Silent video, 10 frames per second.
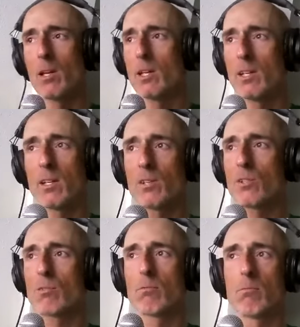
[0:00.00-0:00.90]

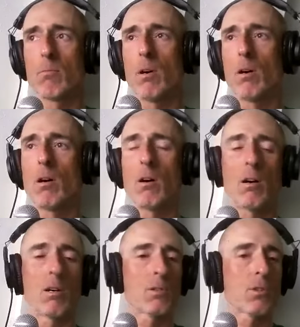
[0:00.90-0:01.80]
is oh
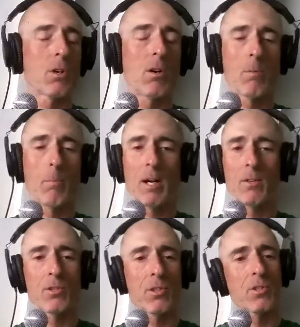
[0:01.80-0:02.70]
talk
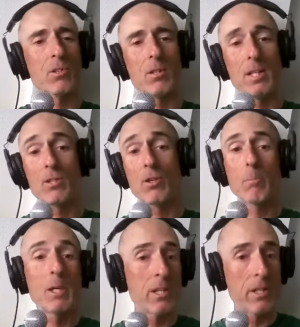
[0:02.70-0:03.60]
about just it took
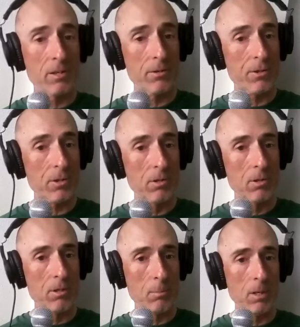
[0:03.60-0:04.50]
me years
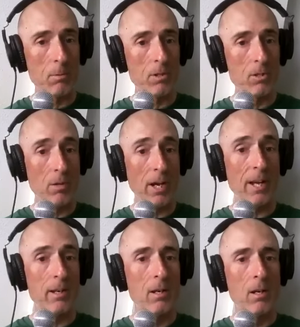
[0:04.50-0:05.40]
to be able to do
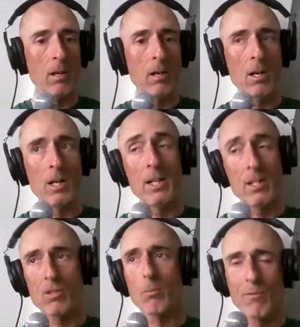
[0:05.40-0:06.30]
that. Uh, and it
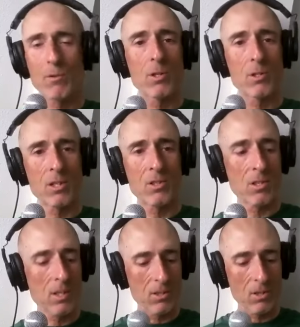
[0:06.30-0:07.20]
took me a few years as,
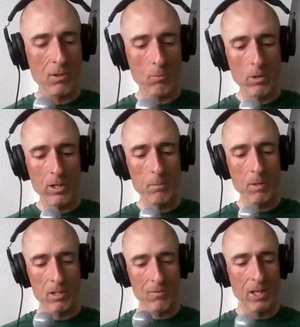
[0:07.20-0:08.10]
as a three
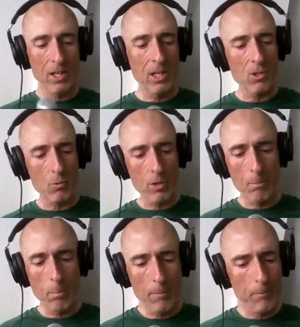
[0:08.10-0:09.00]
because of an injury.
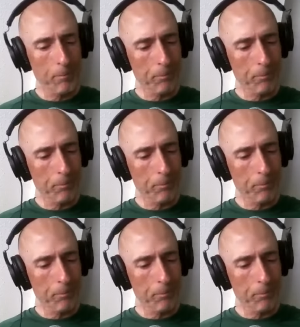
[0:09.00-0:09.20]
But